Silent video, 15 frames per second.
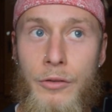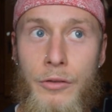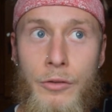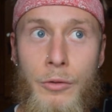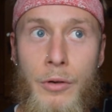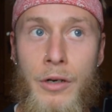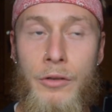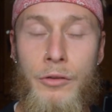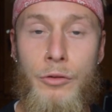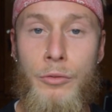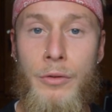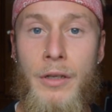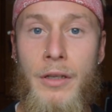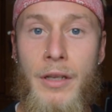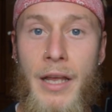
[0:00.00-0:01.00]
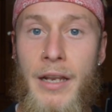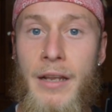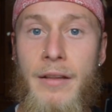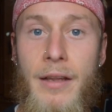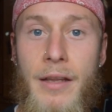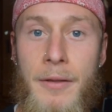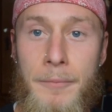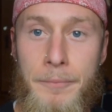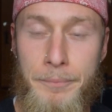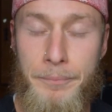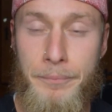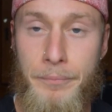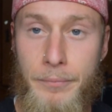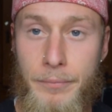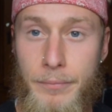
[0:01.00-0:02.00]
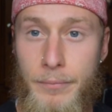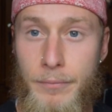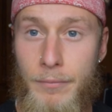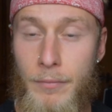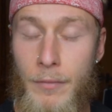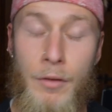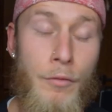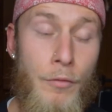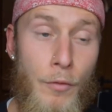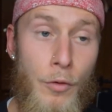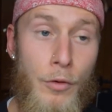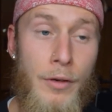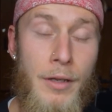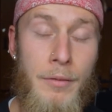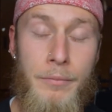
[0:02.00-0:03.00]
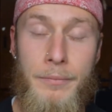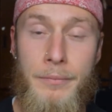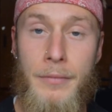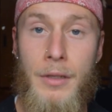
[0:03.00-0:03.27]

you aren't doing anything for them.